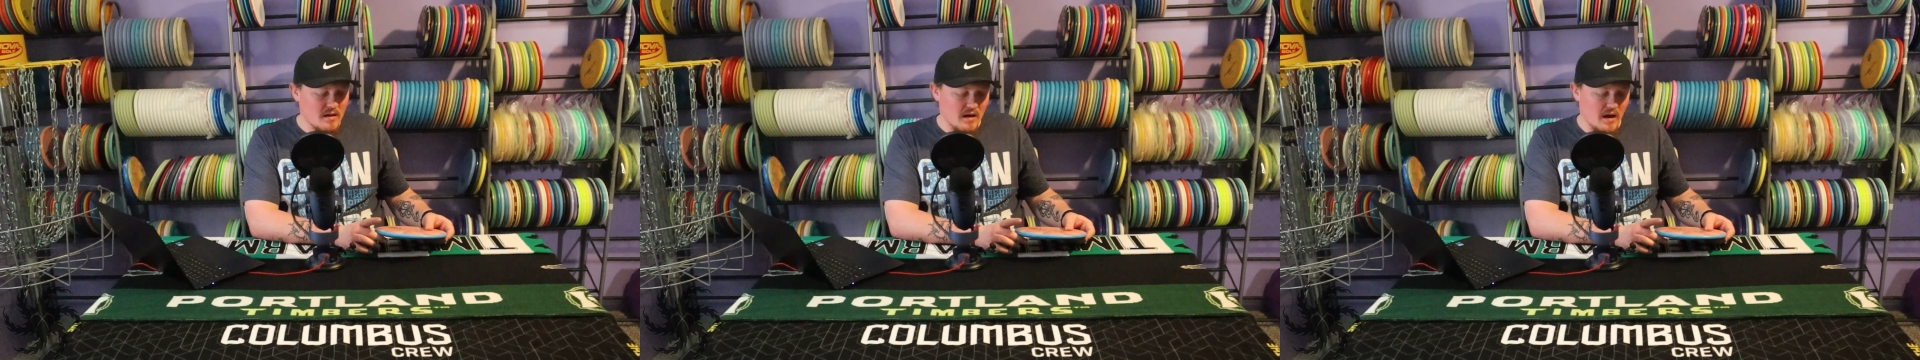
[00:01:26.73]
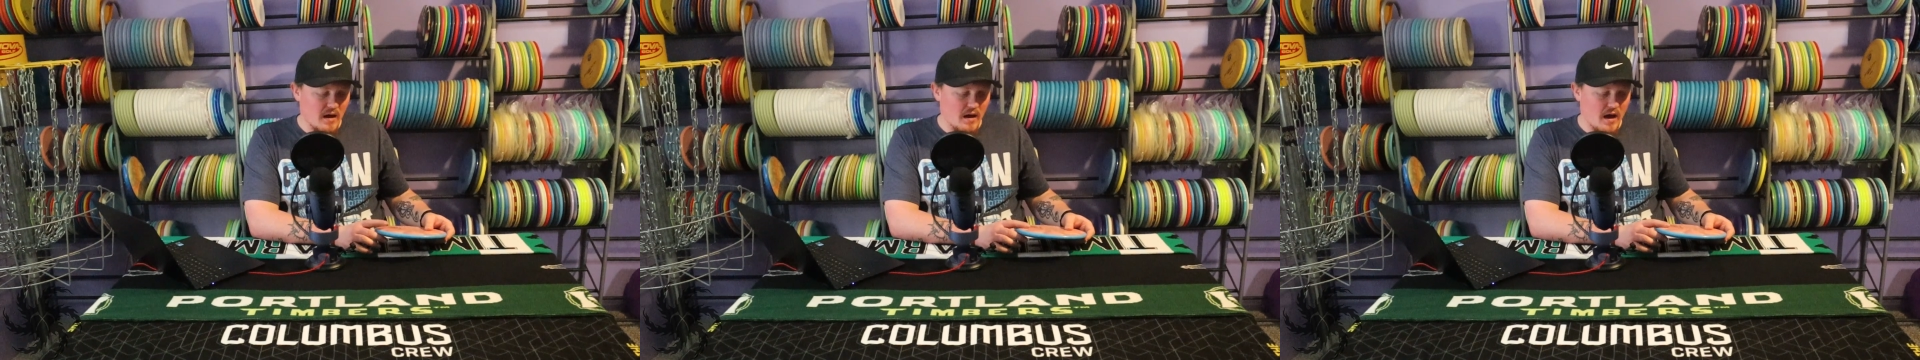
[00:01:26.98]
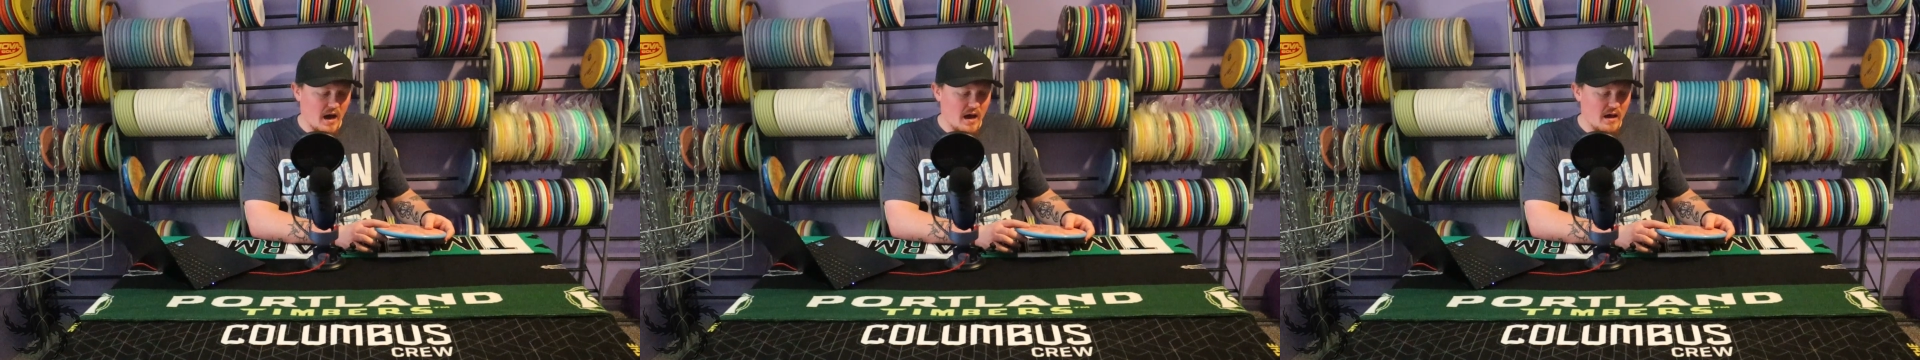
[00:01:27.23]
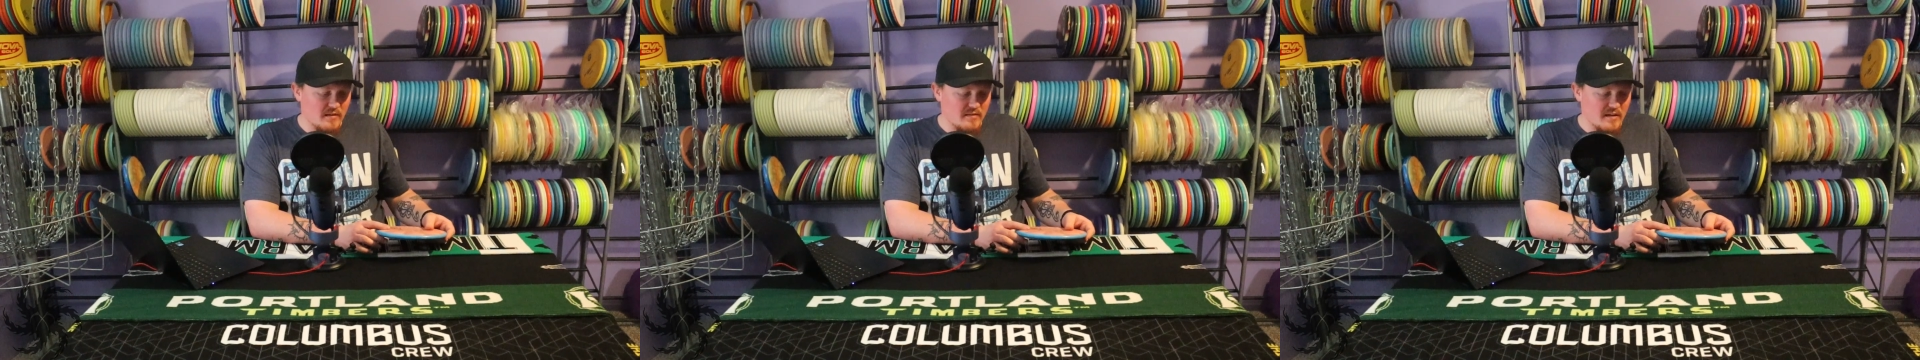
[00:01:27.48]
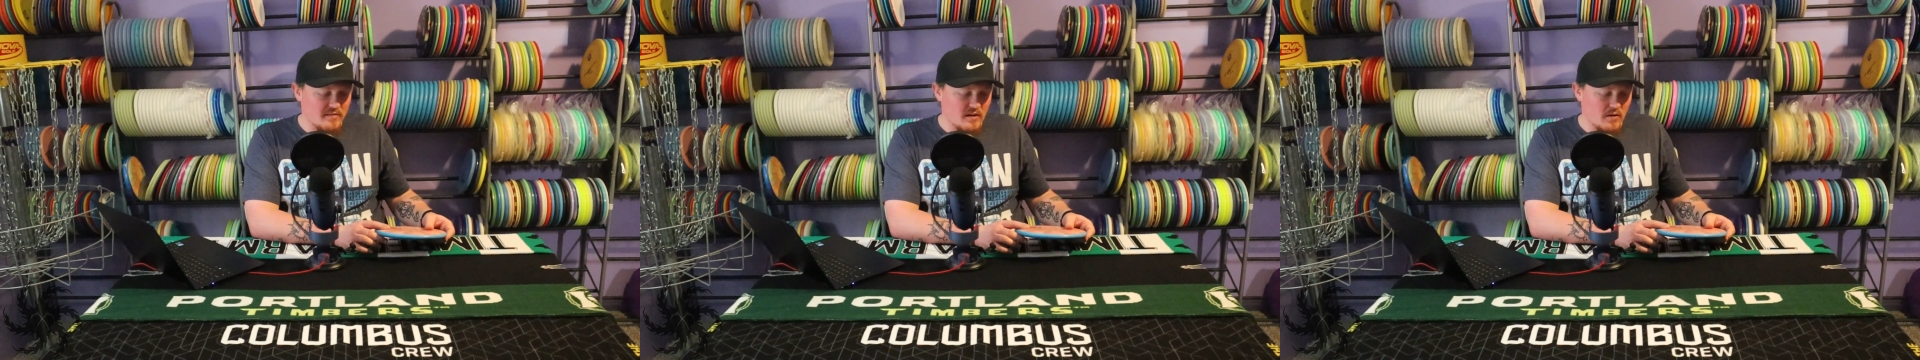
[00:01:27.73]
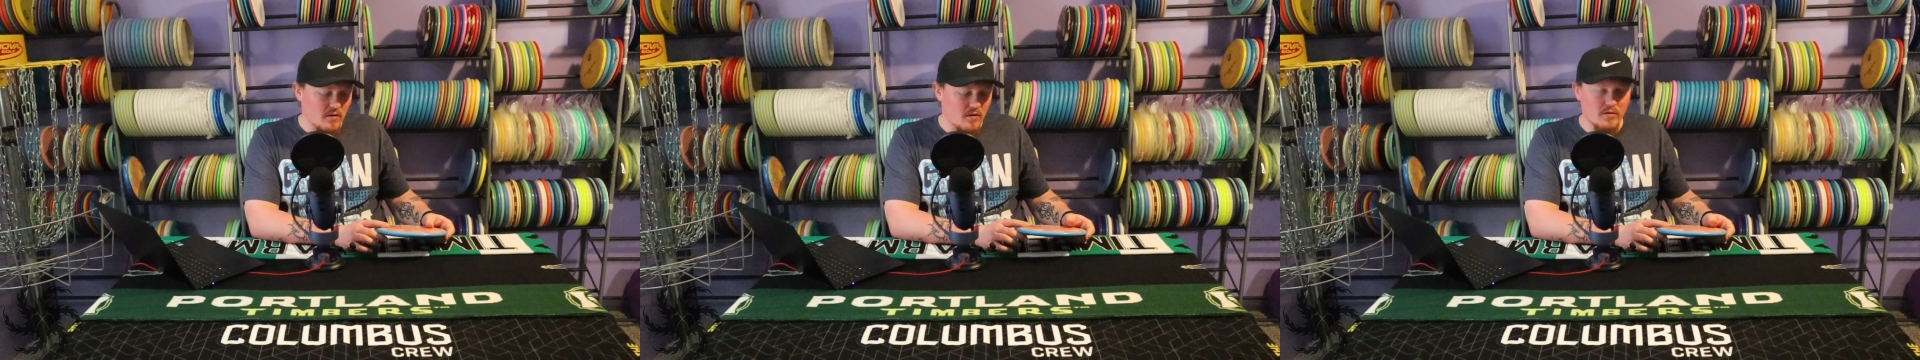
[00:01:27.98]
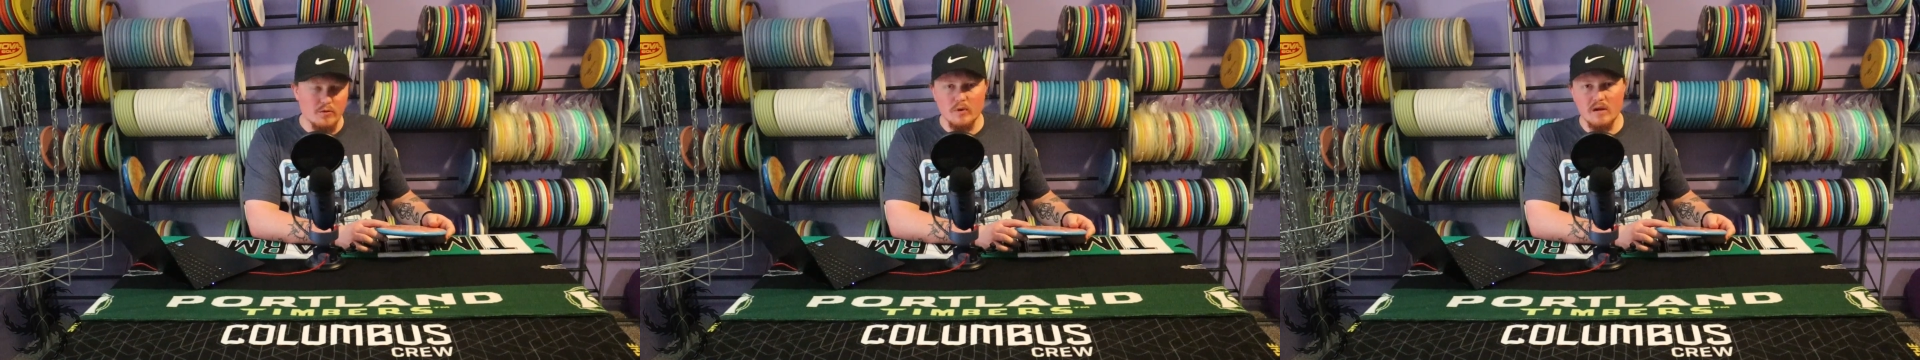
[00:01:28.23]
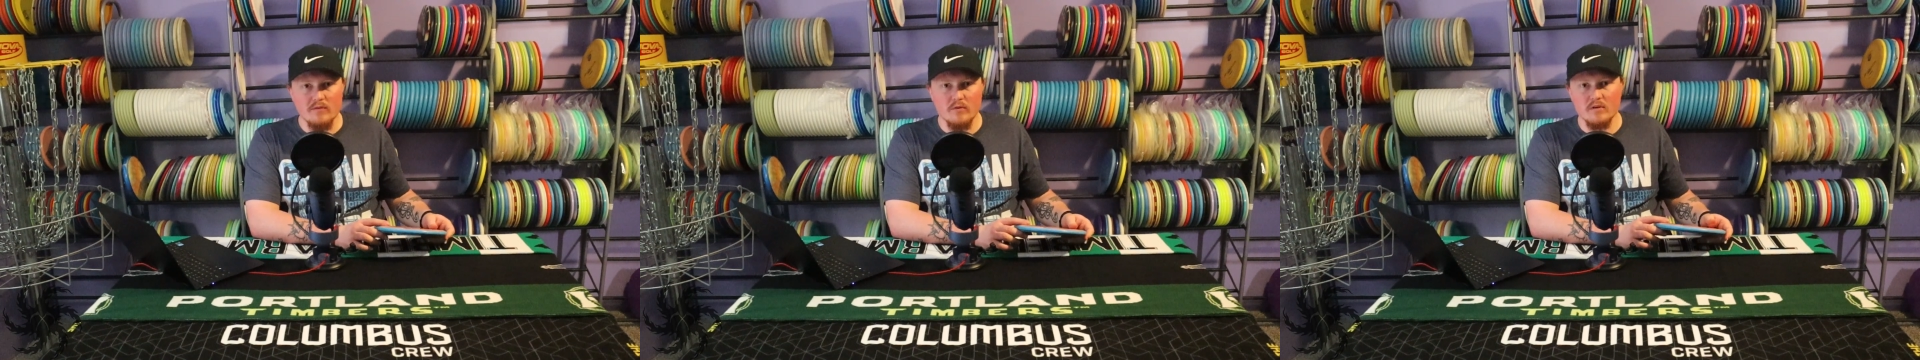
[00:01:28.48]
I tested it on
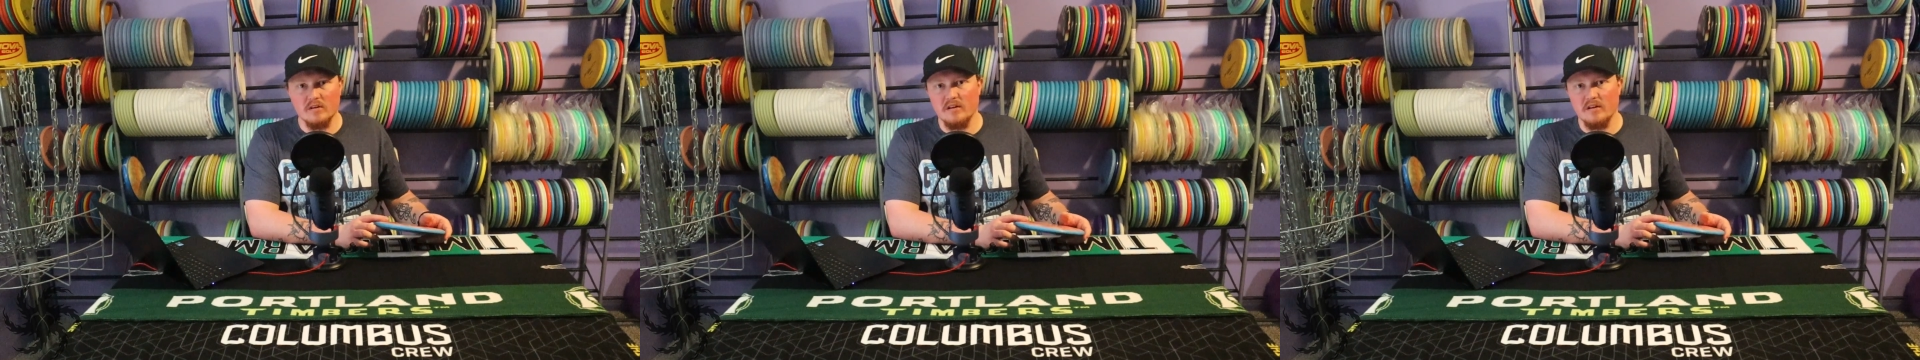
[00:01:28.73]
3 different